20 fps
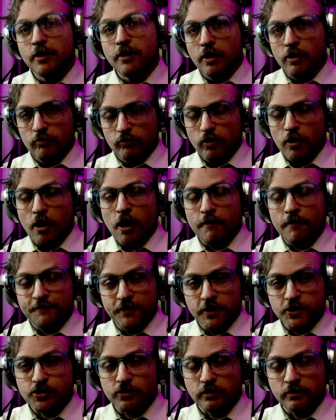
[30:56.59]
And law
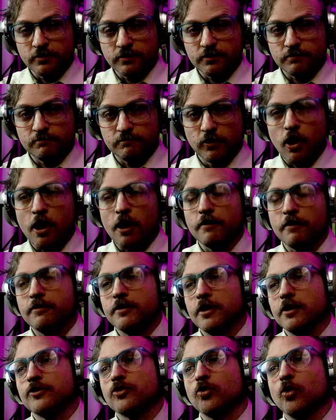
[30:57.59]
officials, law,
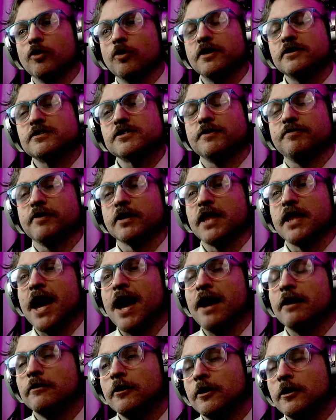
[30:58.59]
the authorities, stuff like
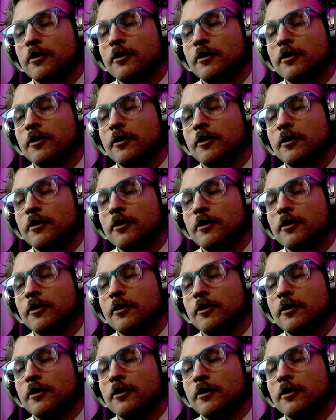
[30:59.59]
that.